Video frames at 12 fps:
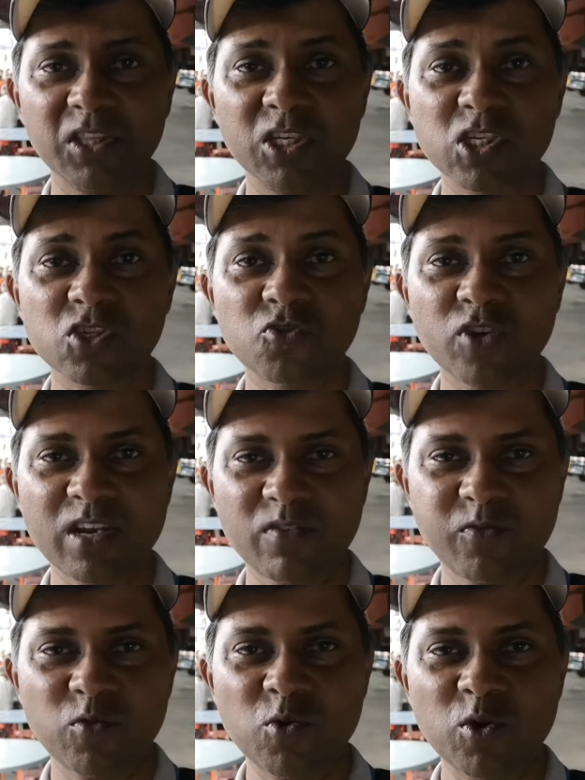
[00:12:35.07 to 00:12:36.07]
The street
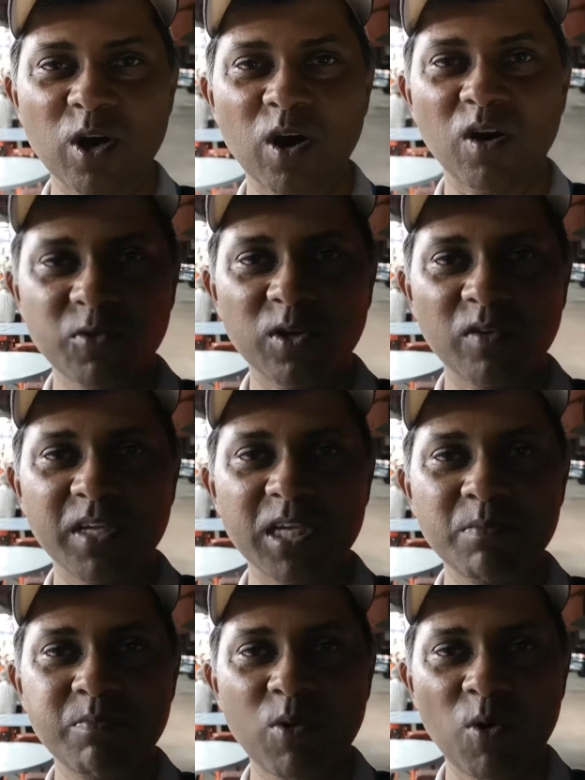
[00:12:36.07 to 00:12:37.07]
food of the
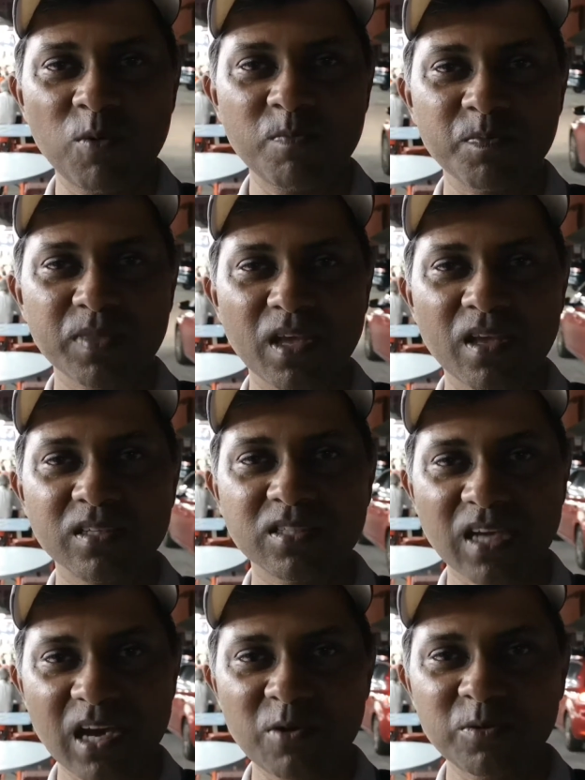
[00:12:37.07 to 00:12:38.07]
Ipoh
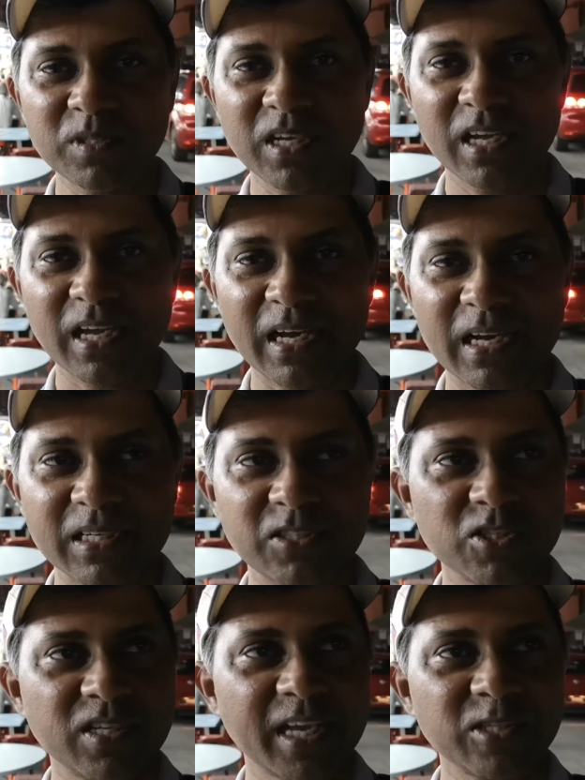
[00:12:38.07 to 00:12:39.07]
town,
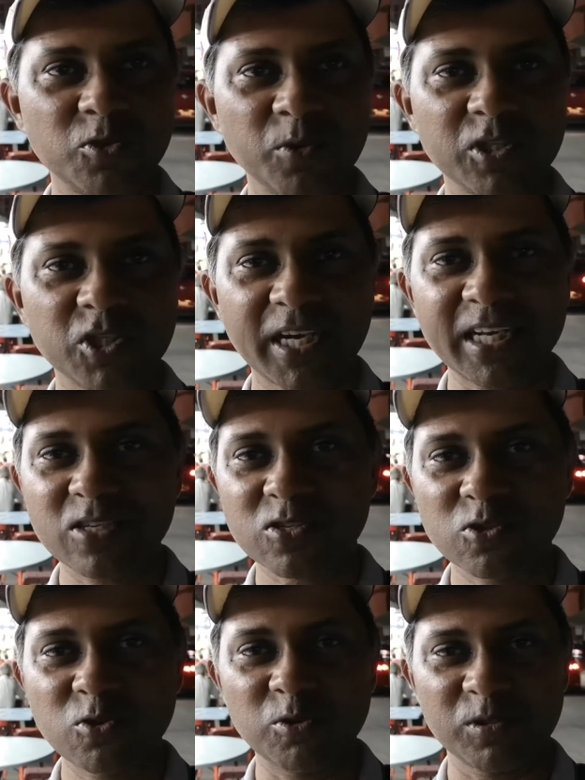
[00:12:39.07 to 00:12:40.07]
just next to a Chinese
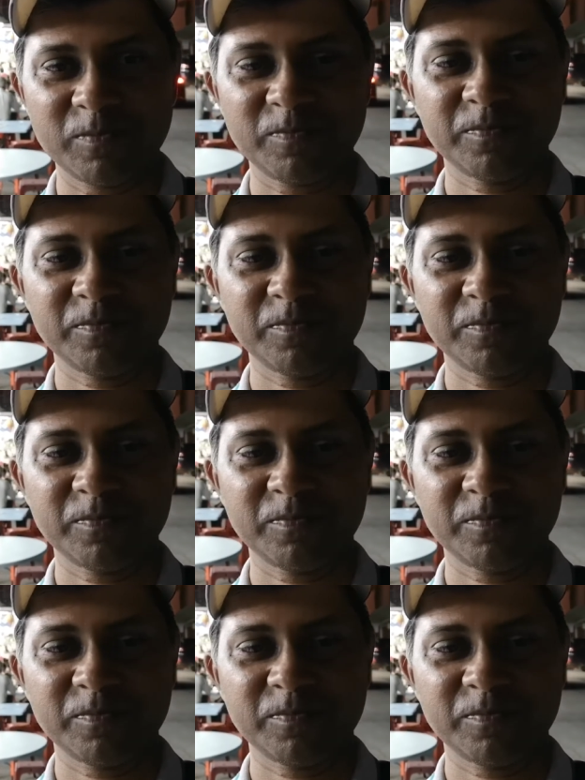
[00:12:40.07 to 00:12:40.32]
school.